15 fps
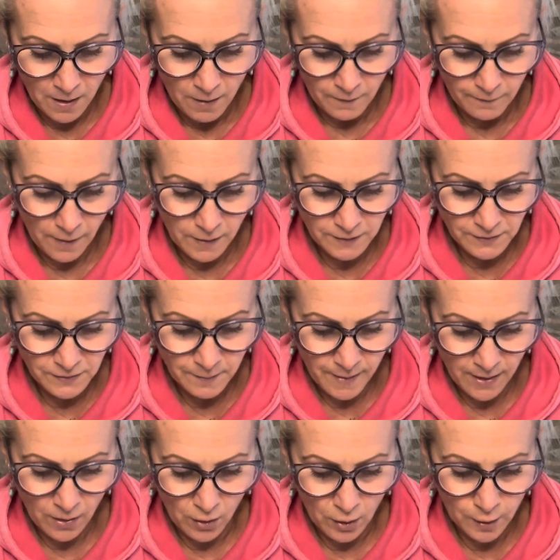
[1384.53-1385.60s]
Fall into
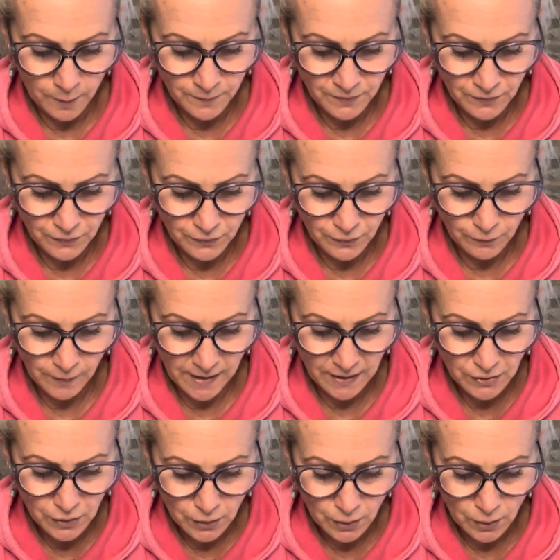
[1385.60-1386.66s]
my arms,
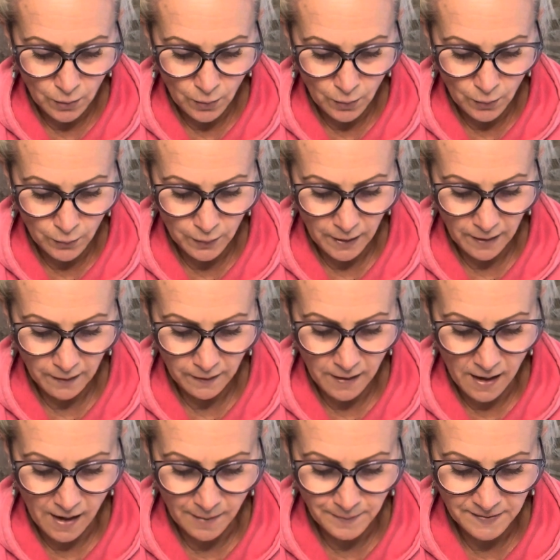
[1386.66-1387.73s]
surrender, holding the
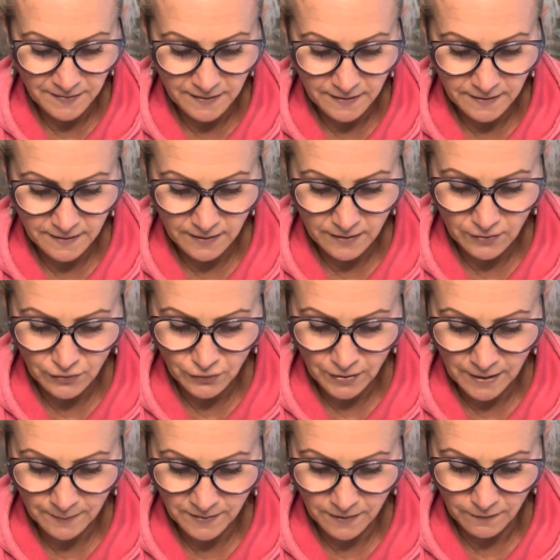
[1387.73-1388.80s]
opposites,
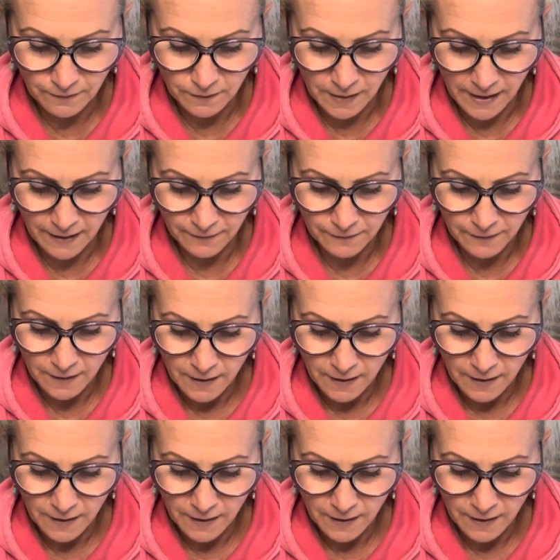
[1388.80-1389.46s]
extremes of life,